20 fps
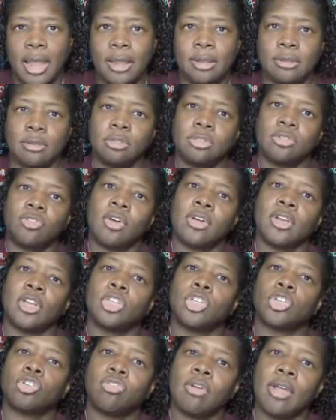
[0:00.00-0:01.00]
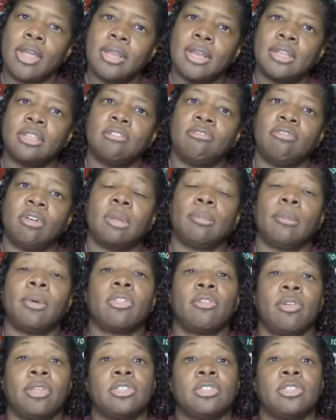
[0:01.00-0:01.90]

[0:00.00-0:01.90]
and try to train and develop other